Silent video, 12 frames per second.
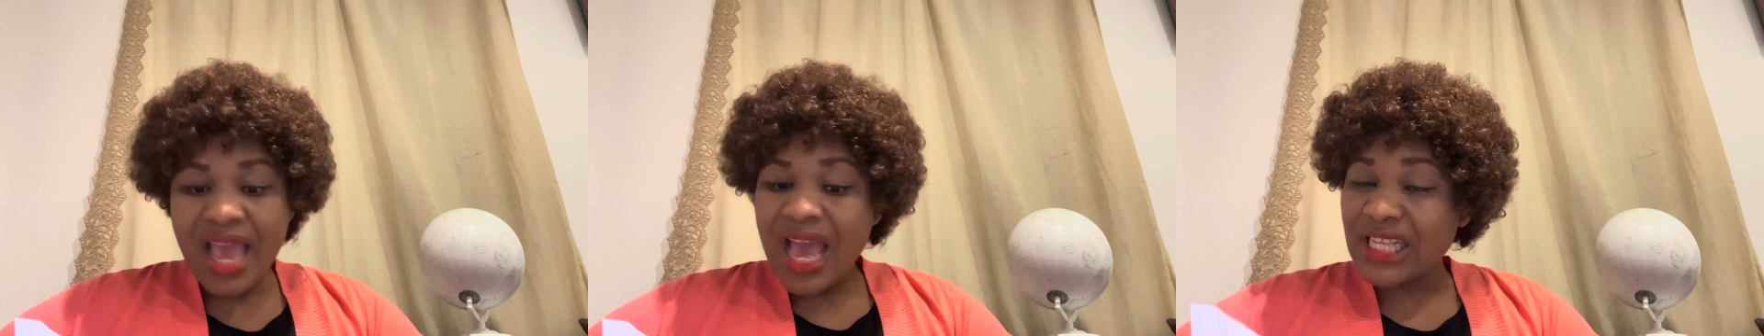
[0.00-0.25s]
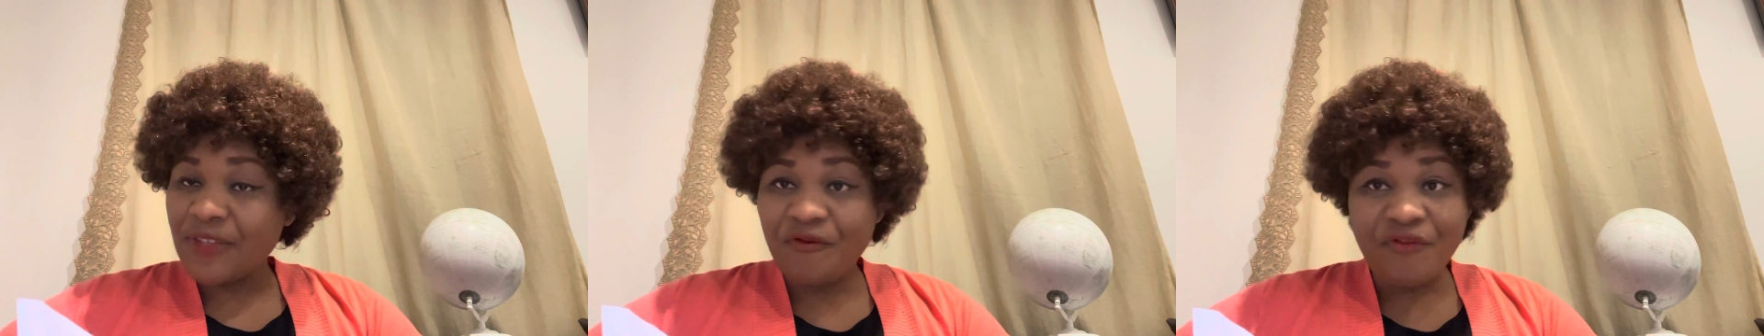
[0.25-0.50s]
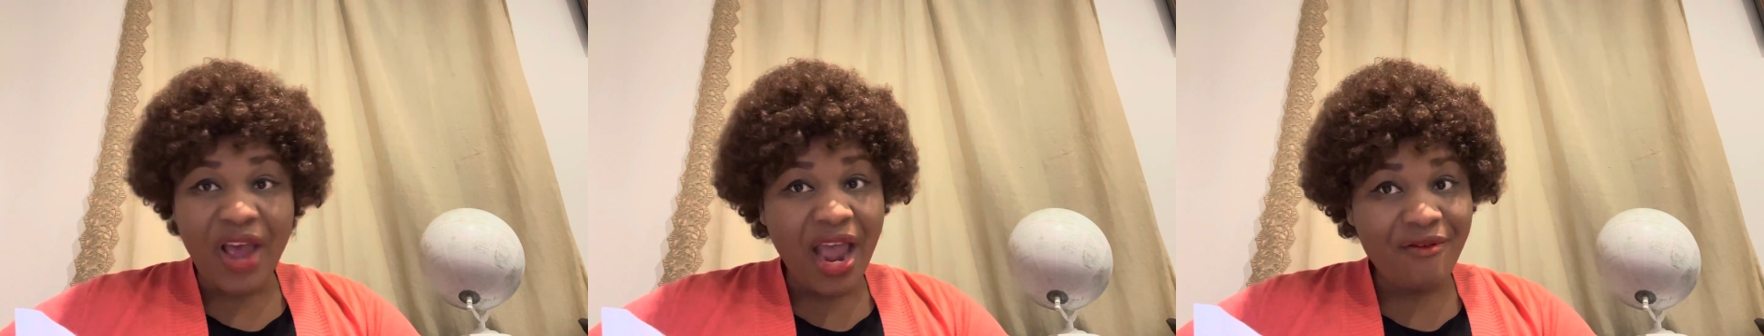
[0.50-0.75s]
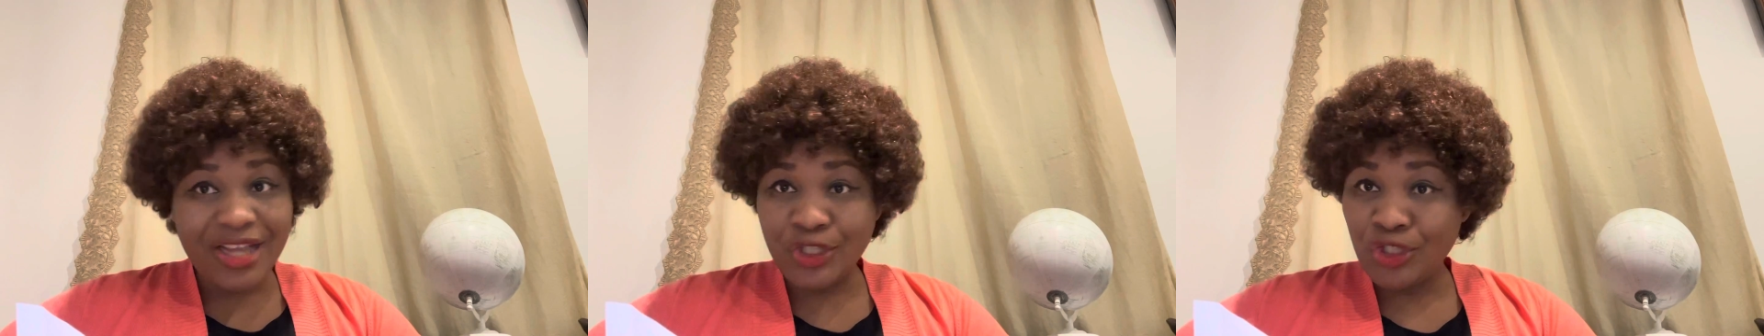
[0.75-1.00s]
As
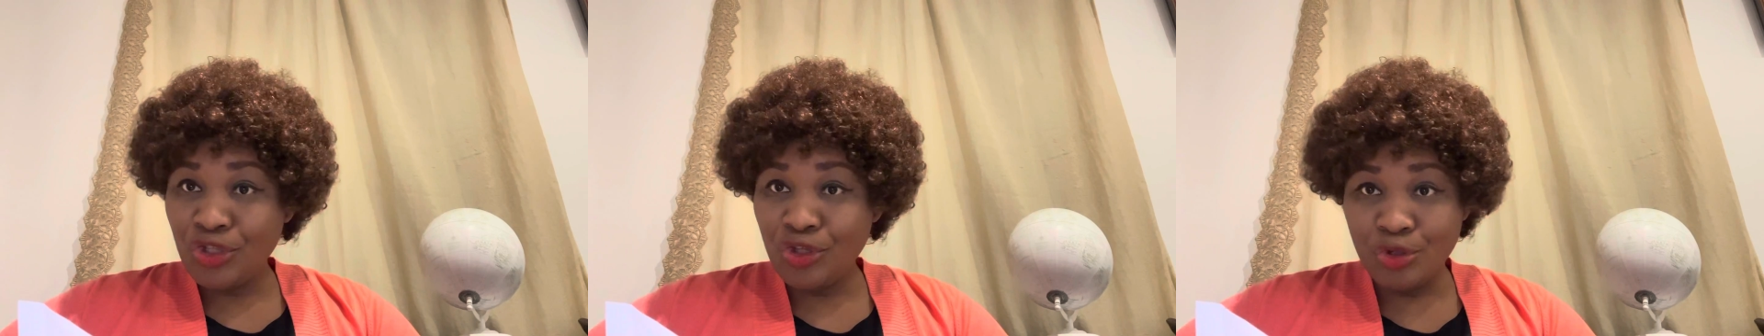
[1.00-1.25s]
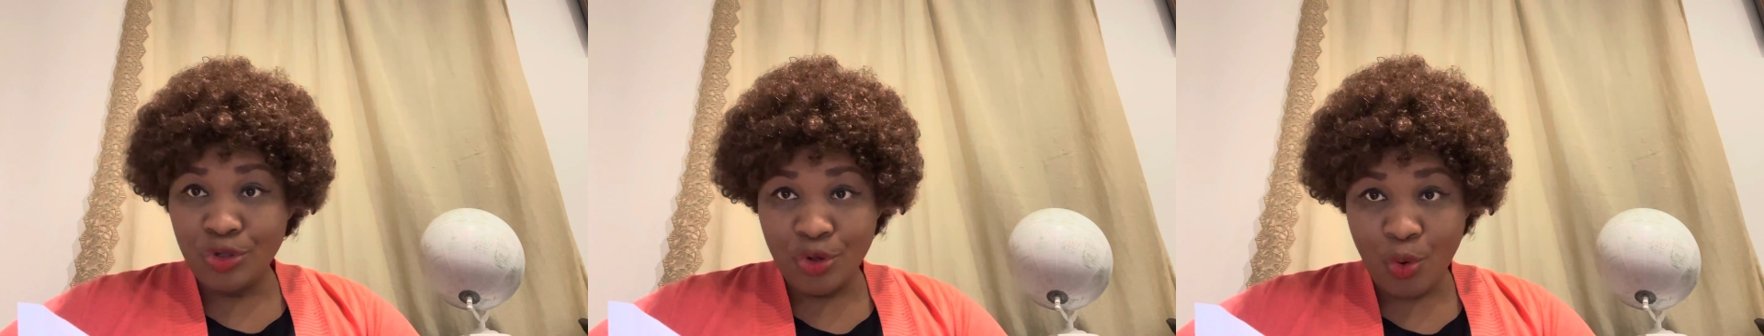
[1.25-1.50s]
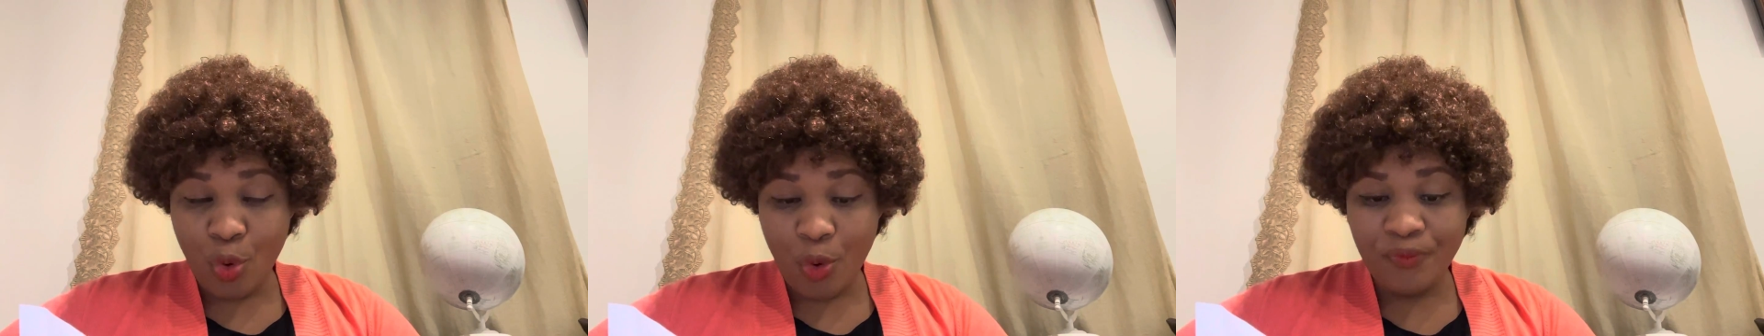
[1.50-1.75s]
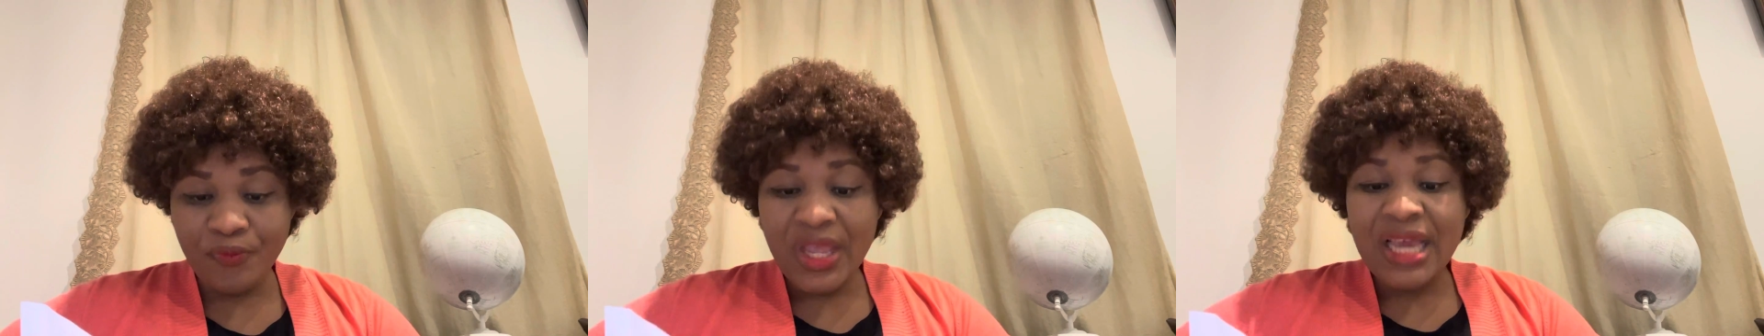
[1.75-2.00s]
far as you
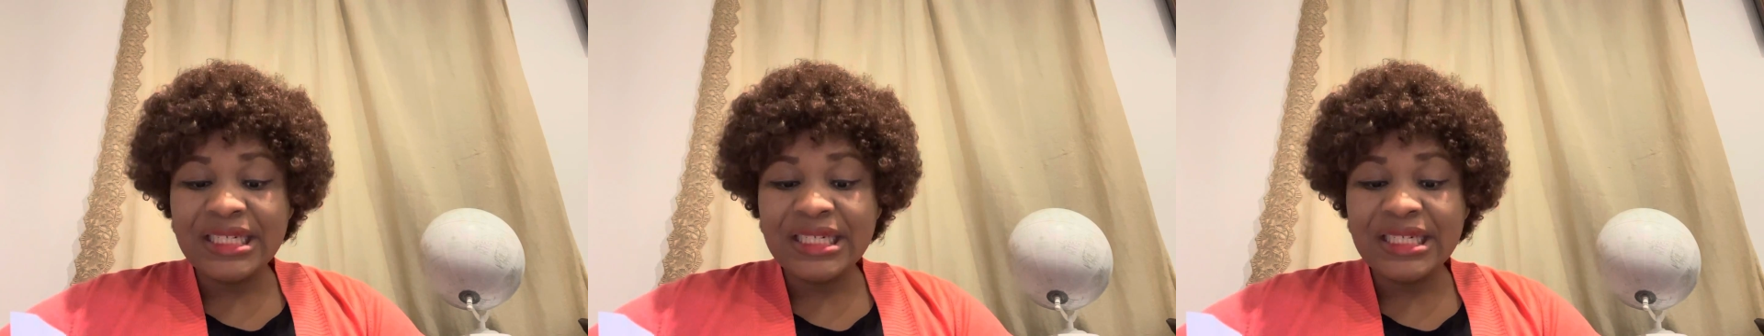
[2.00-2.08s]
know,